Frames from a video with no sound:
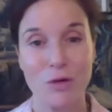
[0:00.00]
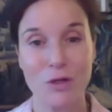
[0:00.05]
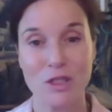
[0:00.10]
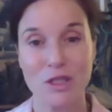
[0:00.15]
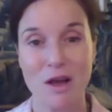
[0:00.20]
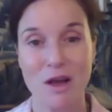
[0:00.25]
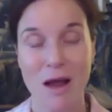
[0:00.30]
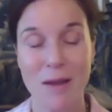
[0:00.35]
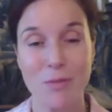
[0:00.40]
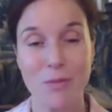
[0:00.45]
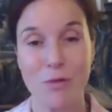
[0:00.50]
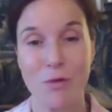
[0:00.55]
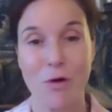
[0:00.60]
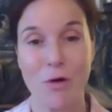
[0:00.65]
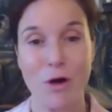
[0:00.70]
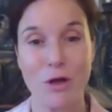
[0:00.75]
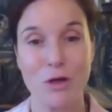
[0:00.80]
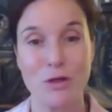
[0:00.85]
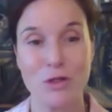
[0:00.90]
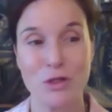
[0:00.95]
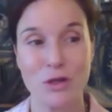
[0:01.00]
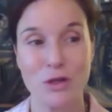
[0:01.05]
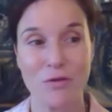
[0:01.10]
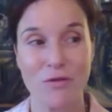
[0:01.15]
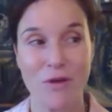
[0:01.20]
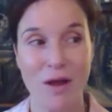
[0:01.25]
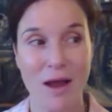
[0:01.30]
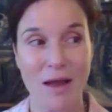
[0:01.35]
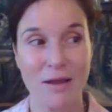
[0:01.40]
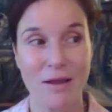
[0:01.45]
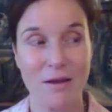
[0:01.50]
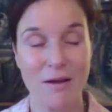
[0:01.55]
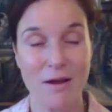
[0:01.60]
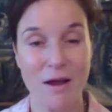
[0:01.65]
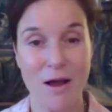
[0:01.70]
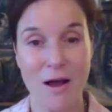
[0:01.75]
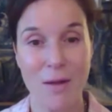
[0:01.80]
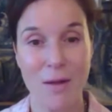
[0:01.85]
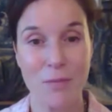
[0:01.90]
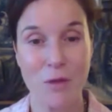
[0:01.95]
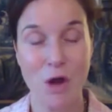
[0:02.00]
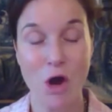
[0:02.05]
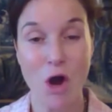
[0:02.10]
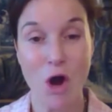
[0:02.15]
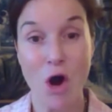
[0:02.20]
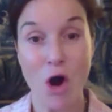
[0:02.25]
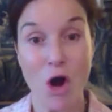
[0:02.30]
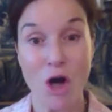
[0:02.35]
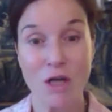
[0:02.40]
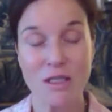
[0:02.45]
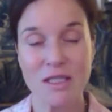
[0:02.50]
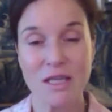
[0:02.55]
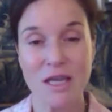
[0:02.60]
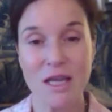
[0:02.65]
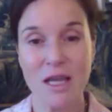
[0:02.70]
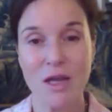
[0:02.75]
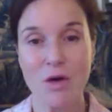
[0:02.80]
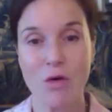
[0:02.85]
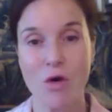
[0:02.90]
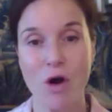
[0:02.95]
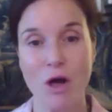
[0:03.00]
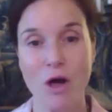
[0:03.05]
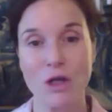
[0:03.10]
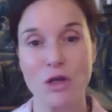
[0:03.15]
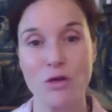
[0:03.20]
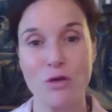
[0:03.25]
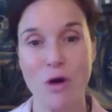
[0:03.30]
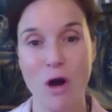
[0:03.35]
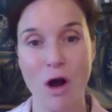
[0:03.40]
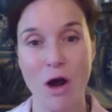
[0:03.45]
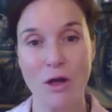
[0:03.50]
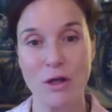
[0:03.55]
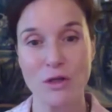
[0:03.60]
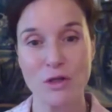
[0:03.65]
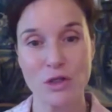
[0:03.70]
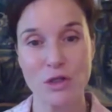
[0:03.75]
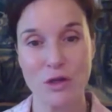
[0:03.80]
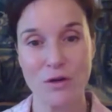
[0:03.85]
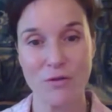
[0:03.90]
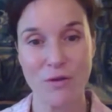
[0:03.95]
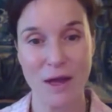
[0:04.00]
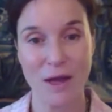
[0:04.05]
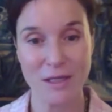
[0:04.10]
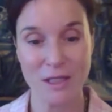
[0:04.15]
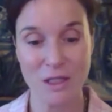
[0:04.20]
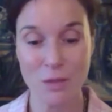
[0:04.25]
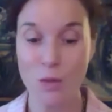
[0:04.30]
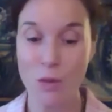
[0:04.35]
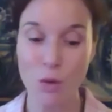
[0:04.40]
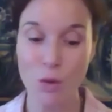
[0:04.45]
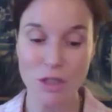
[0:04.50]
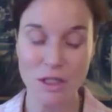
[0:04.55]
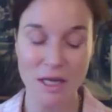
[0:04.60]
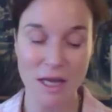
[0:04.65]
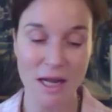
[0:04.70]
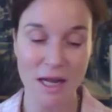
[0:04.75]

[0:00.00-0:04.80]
type, or are you sort of like arty, or are you sort of like sporty?